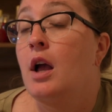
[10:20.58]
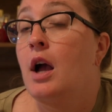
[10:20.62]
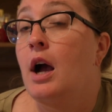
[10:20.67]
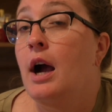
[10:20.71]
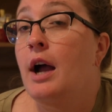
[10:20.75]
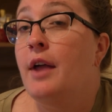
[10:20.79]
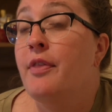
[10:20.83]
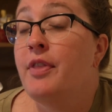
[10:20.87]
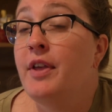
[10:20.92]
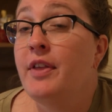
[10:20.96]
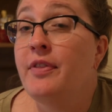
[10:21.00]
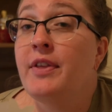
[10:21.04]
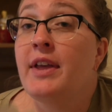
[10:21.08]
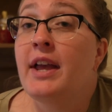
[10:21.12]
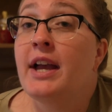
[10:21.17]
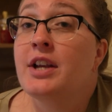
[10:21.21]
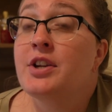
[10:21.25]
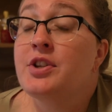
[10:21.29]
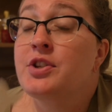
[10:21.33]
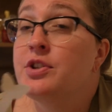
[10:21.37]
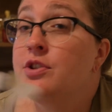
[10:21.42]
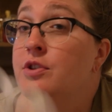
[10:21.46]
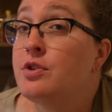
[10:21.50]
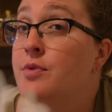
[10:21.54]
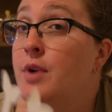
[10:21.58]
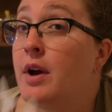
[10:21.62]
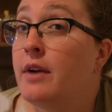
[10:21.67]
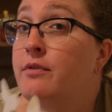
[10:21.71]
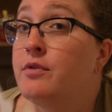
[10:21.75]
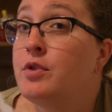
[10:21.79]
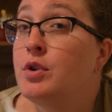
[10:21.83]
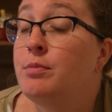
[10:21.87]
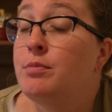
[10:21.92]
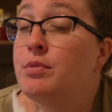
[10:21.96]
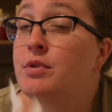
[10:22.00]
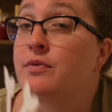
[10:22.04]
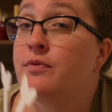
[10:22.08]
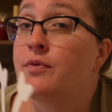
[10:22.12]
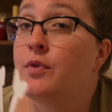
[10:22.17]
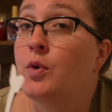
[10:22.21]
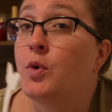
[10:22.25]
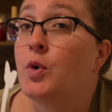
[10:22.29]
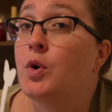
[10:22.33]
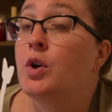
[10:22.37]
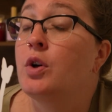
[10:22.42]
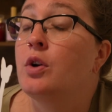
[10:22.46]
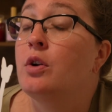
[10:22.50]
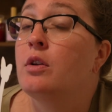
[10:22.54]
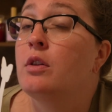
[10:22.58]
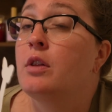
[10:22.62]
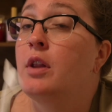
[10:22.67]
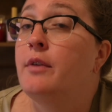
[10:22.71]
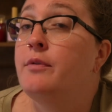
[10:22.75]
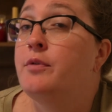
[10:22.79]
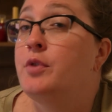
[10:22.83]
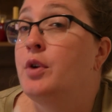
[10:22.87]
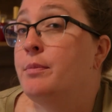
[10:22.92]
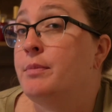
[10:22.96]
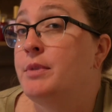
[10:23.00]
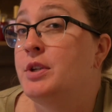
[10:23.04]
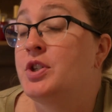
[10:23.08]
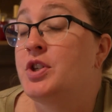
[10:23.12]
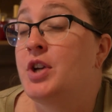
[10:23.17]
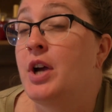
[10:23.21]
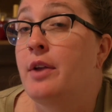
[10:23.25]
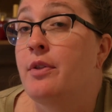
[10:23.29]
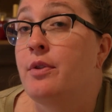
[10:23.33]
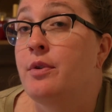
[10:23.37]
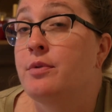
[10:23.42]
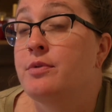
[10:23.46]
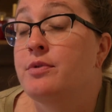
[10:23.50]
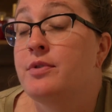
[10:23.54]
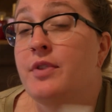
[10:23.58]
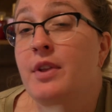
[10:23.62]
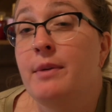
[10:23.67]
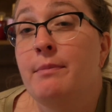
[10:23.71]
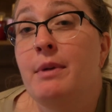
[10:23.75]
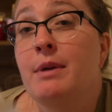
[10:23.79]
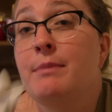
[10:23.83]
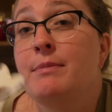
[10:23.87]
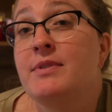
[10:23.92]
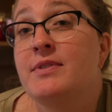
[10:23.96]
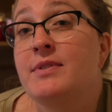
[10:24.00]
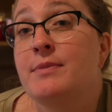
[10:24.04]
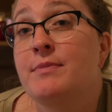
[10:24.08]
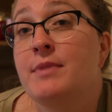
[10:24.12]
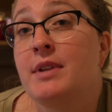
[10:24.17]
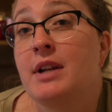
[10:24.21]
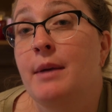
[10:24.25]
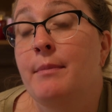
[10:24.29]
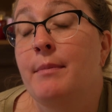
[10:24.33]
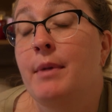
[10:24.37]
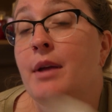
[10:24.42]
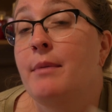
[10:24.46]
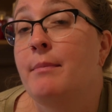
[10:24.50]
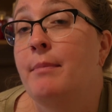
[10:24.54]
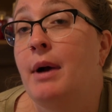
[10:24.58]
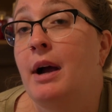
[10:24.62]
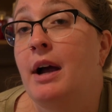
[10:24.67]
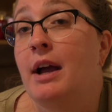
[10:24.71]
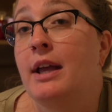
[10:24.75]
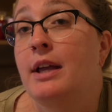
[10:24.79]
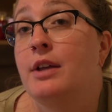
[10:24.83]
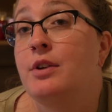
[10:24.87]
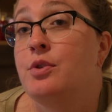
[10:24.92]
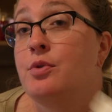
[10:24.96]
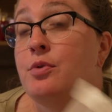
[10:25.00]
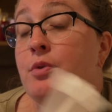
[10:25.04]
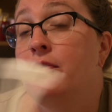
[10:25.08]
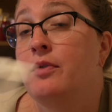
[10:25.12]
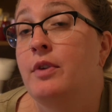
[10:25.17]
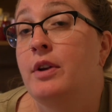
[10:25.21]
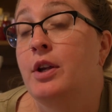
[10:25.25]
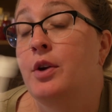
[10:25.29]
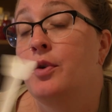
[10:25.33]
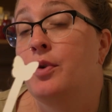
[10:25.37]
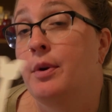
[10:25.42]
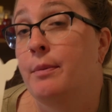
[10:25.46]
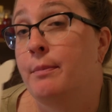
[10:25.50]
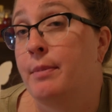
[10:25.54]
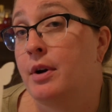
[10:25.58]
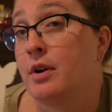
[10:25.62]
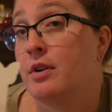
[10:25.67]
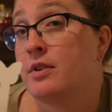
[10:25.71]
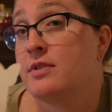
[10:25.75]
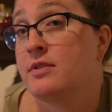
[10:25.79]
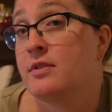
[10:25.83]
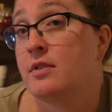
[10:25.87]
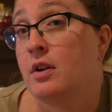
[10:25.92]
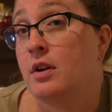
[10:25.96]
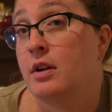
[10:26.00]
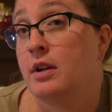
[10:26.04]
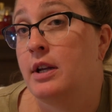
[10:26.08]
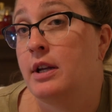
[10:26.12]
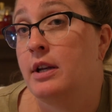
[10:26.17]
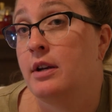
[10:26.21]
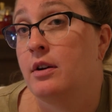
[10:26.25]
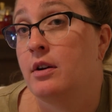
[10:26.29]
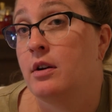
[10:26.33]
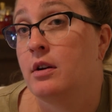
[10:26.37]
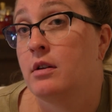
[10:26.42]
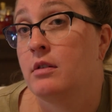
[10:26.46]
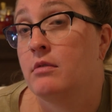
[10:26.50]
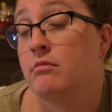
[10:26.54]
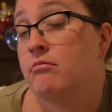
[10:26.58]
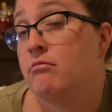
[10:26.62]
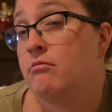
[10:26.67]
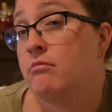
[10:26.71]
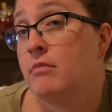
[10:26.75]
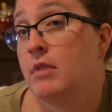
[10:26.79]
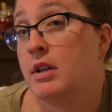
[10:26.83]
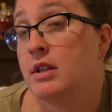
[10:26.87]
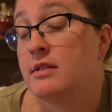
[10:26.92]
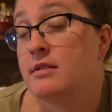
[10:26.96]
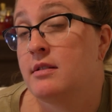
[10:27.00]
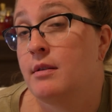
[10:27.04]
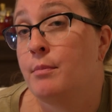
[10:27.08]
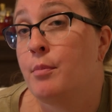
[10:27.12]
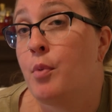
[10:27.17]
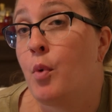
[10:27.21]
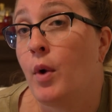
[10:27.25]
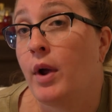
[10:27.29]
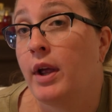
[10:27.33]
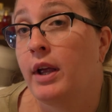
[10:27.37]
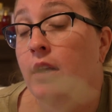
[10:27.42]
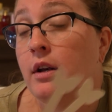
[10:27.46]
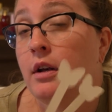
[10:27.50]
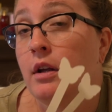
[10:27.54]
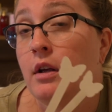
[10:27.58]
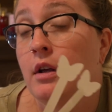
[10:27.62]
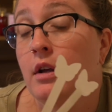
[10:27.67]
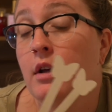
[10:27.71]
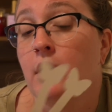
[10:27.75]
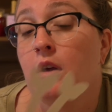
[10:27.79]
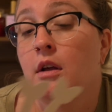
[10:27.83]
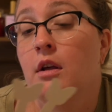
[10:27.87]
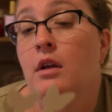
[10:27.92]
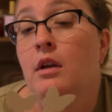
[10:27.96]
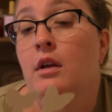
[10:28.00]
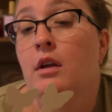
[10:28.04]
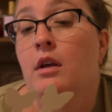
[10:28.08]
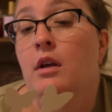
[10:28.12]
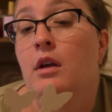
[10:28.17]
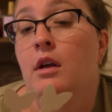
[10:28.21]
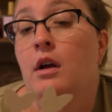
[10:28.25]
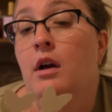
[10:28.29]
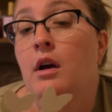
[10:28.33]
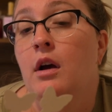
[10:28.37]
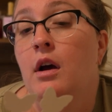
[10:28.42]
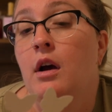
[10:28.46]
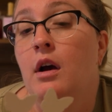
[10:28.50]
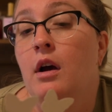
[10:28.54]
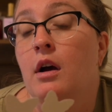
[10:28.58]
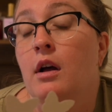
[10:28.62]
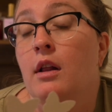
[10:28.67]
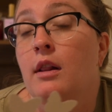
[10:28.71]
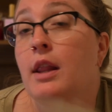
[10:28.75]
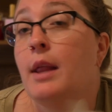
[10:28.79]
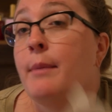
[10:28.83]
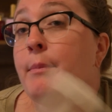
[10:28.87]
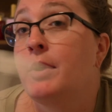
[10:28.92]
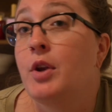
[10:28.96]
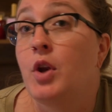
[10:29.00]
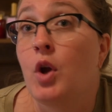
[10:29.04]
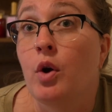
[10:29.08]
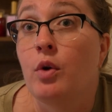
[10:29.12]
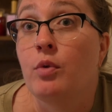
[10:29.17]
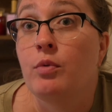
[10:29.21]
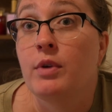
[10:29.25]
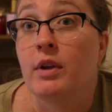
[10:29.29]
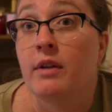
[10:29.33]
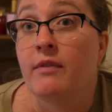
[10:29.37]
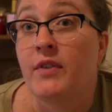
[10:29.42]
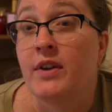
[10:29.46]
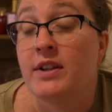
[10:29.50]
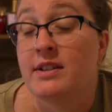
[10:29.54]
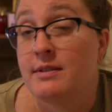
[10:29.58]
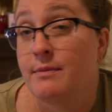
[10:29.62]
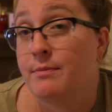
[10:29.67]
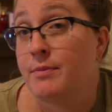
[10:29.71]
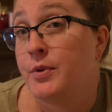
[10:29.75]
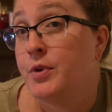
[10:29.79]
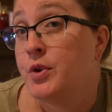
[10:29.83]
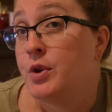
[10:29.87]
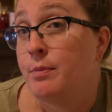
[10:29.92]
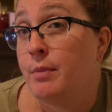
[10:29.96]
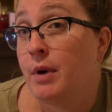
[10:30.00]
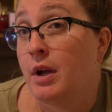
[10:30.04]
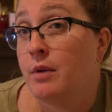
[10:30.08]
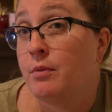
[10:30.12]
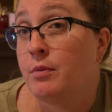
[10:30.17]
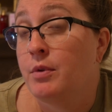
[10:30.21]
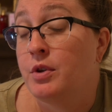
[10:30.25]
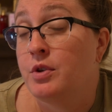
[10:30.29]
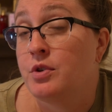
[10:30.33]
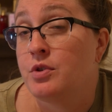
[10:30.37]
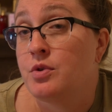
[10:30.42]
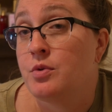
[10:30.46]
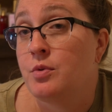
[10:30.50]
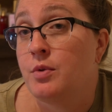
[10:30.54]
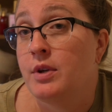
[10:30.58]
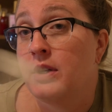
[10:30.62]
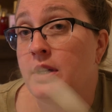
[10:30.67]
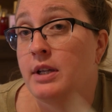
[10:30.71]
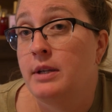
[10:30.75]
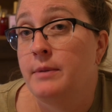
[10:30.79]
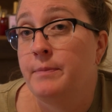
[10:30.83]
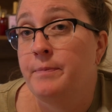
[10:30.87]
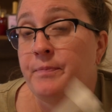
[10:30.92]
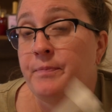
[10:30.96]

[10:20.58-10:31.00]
I think they actually do have dupes for Love Don't Be Shy though. So that might be something I might buy and do a video comparison on here at some point. Let me know if that's something you would enjoy.